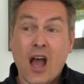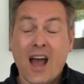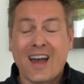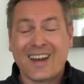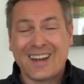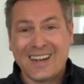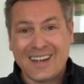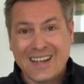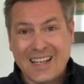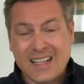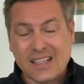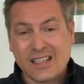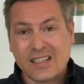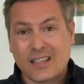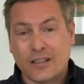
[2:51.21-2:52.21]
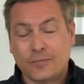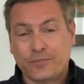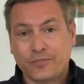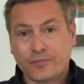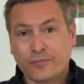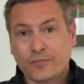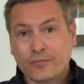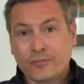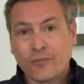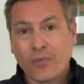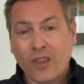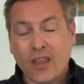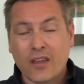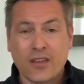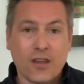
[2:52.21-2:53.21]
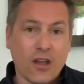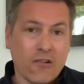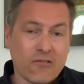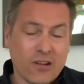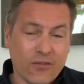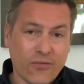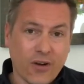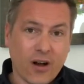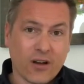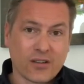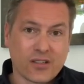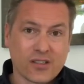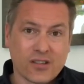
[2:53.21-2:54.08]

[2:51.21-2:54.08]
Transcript: at least a year in advance.